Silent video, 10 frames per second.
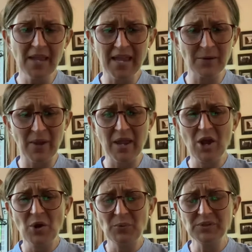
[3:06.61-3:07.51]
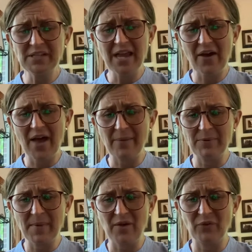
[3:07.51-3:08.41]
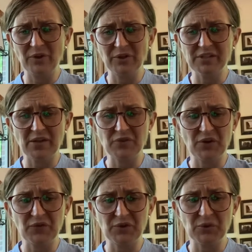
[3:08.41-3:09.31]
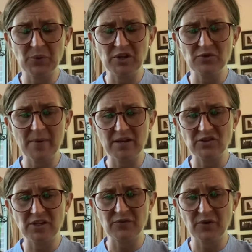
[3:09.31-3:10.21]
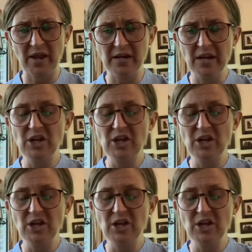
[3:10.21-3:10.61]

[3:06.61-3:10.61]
Anyway, we'll see how happy Malfoy looks after our first Quidditch match, said Fred.